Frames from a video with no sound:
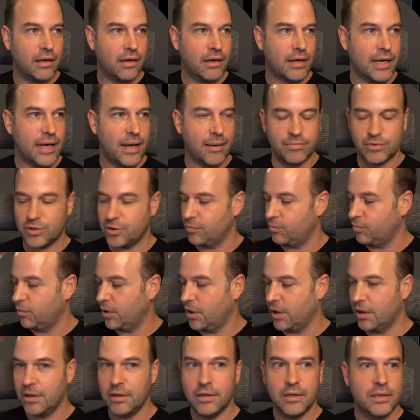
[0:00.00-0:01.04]
Capture
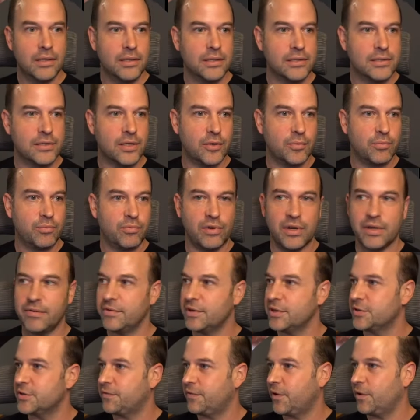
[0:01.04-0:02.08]
One, so
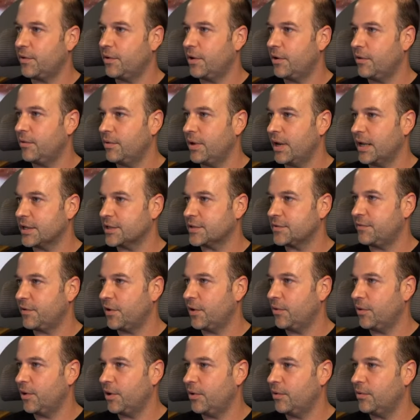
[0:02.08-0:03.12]
previous photo, next
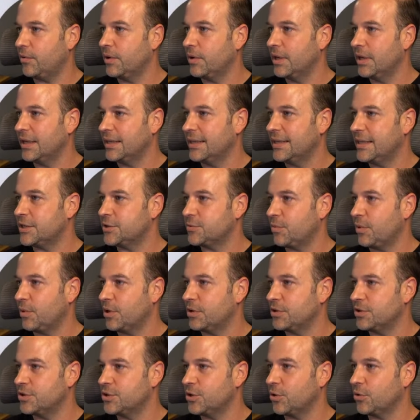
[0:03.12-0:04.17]
photo, this
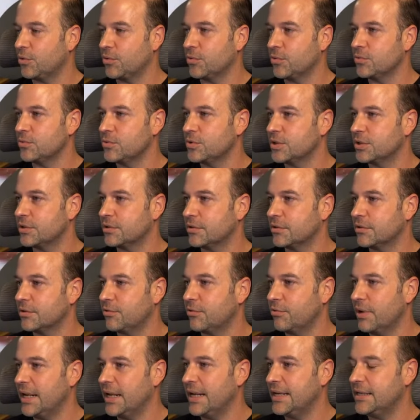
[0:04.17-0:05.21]
one toggles
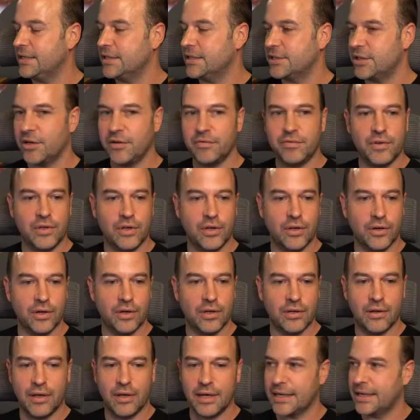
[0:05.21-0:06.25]
green. So if you look
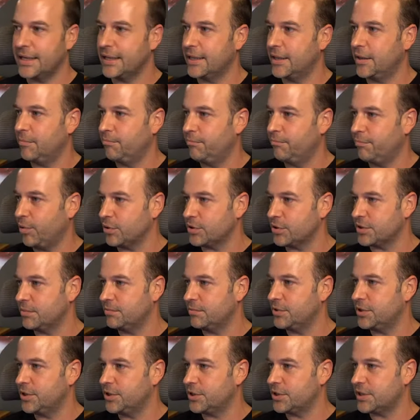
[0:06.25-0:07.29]
like in the bottom
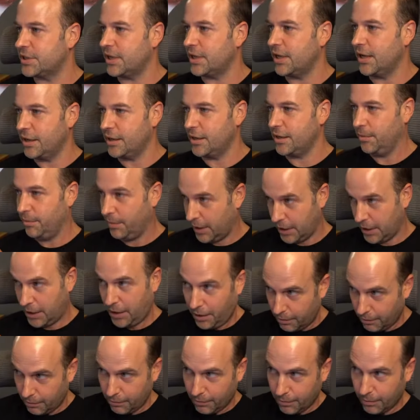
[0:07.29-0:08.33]
just under me,
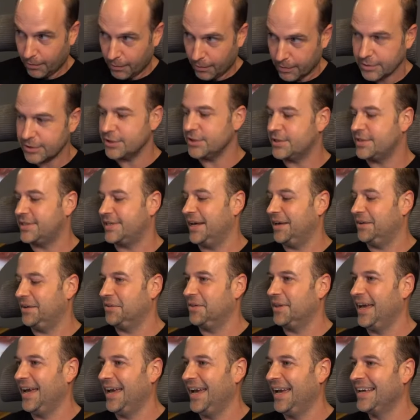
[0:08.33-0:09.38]
just down
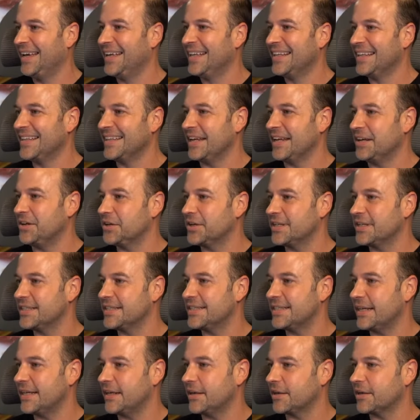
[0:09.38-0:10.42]
there, then you can
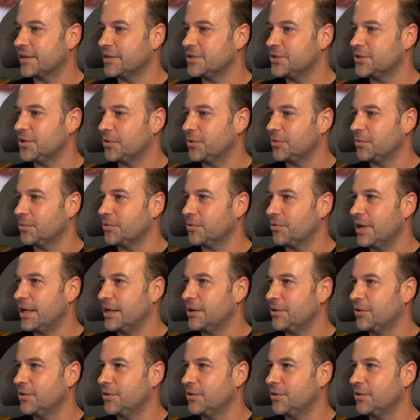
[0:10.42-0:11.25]
see I can toggle green